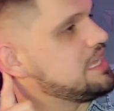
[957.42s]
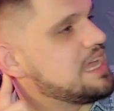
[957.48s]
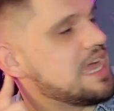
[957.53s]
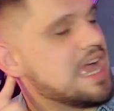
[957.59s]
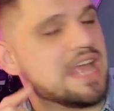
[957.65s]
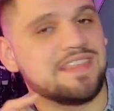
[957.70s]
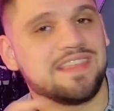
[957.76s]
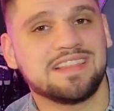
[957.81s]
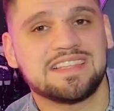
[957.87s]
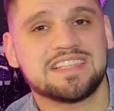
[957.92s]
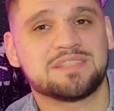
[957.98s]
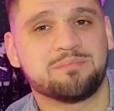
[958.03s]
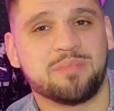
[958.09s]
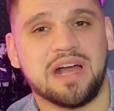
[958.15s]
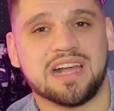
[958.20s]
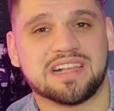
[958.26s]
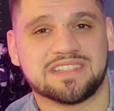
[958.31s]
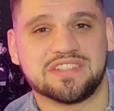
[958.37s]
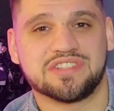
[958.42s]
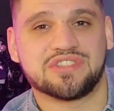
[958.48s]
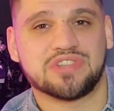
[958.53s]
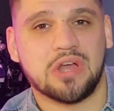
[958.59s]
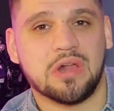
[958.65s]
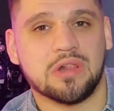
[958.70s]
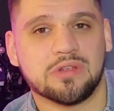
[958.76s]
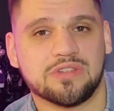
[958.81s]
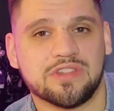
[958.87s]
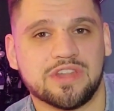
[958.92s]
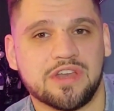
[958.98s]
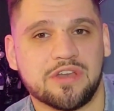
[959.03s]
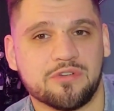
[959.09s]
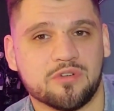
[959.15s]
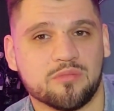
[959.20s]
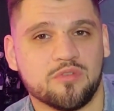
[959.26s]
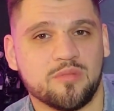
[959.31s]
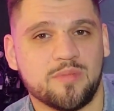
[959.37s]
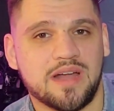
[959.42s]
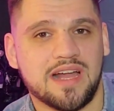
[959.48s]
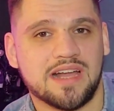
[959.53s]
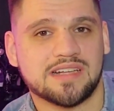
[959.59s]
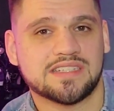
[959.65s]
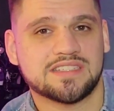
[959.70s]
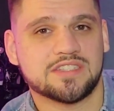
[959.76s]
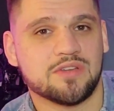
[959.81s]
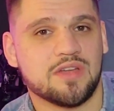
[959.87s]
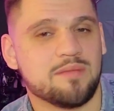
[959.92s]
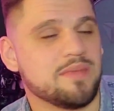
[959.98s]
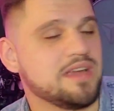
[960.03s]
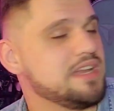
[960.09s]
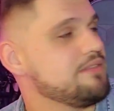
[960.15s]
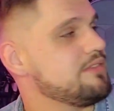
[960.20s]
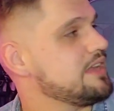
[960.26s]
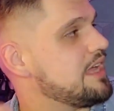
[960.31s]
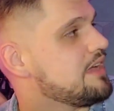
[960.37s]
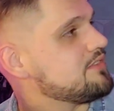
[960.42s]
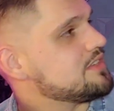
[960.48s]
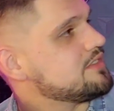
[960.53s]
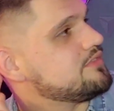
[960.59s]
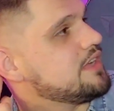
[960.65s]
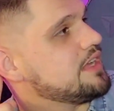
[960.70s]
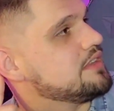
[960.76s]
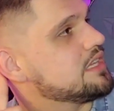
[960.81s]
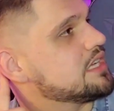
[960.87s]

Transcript: I think this box is taller than a normal box, so I might even have to find